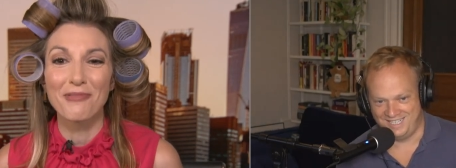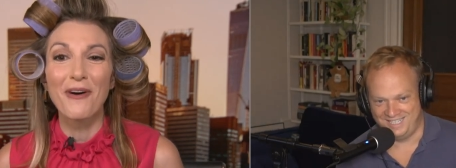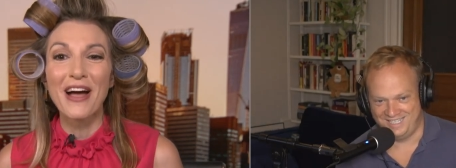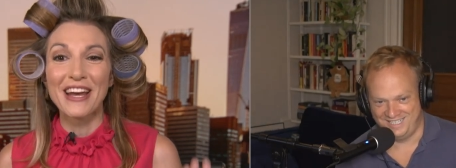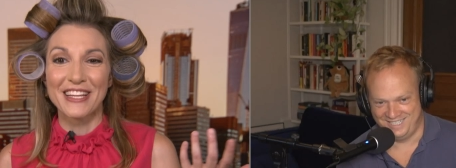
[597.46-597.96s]

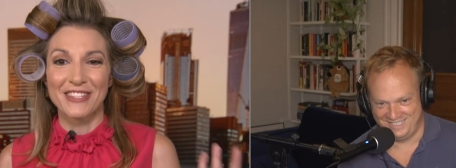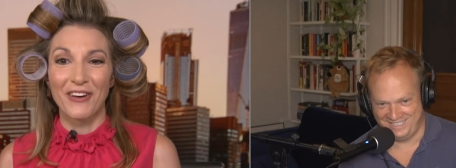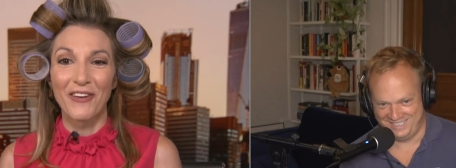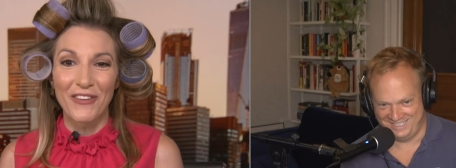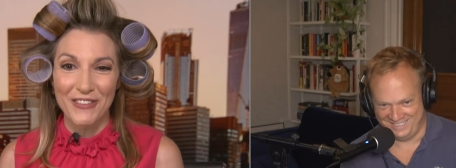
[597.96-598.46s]
Speaker 1: point it's
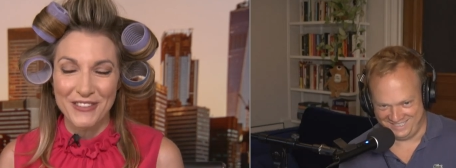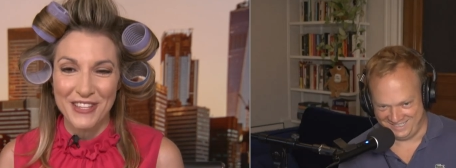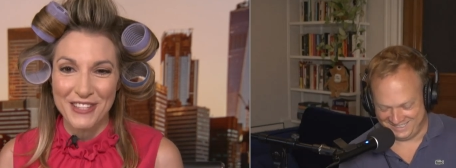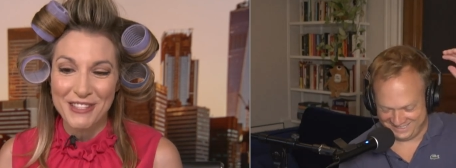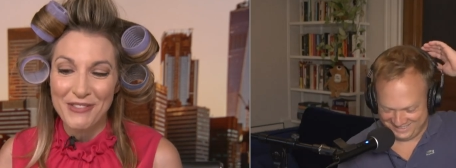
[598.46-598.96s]
old
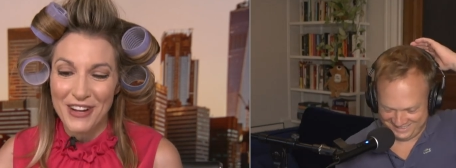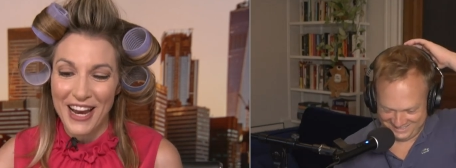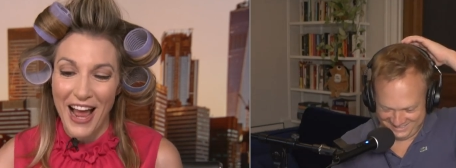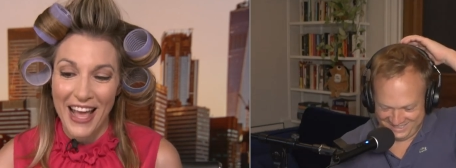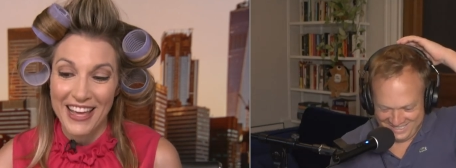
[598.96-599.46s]
at this
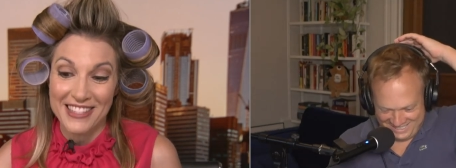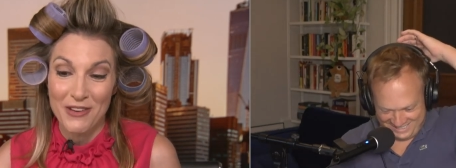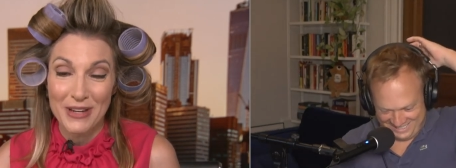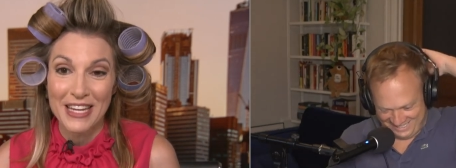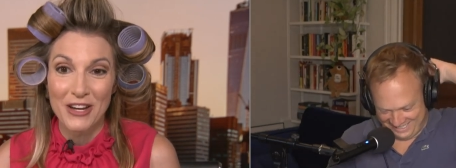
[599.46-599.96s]
point i, I guess
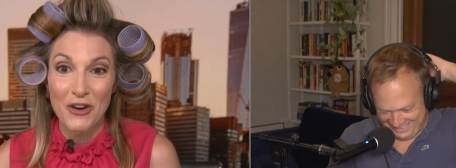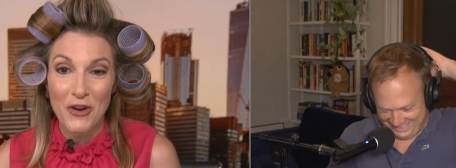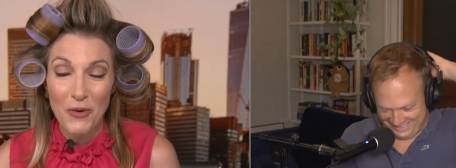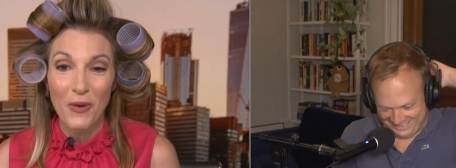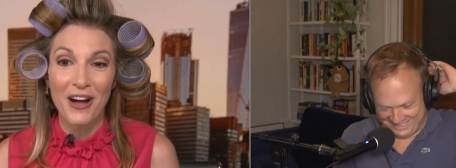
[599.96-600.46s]
i would need a
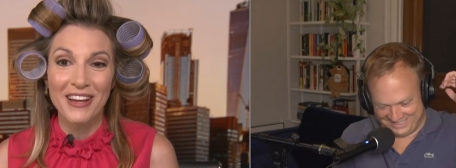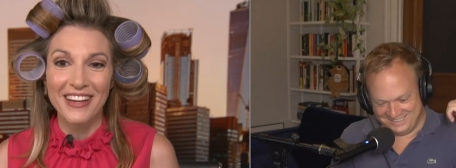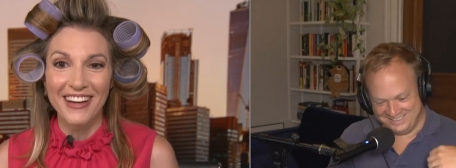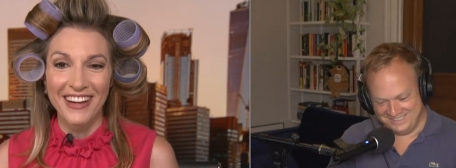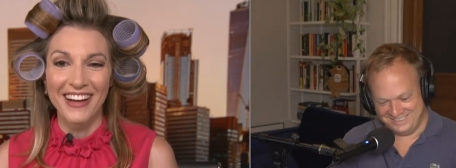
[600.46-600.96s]
new one
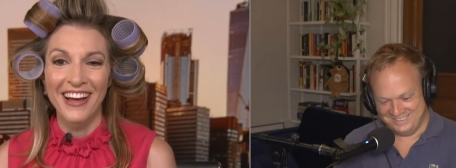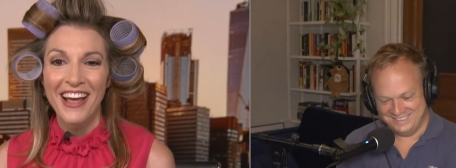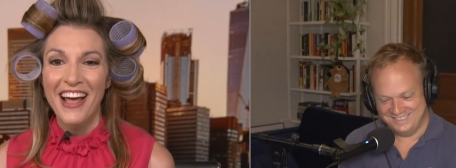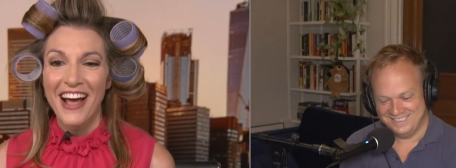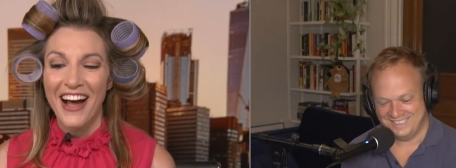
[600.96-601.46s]

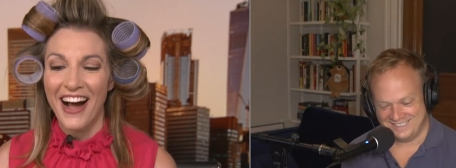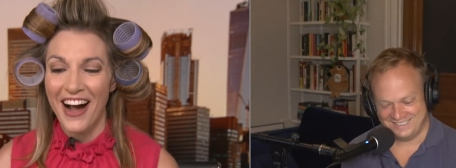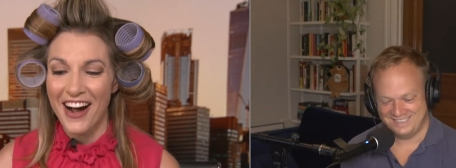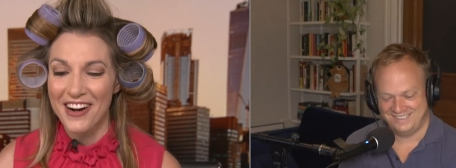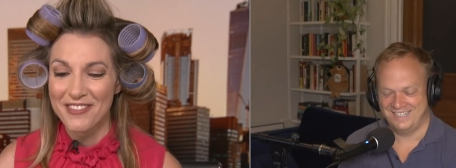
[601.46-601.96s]

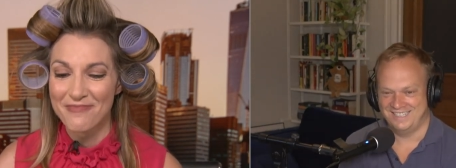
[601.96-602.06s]
uh,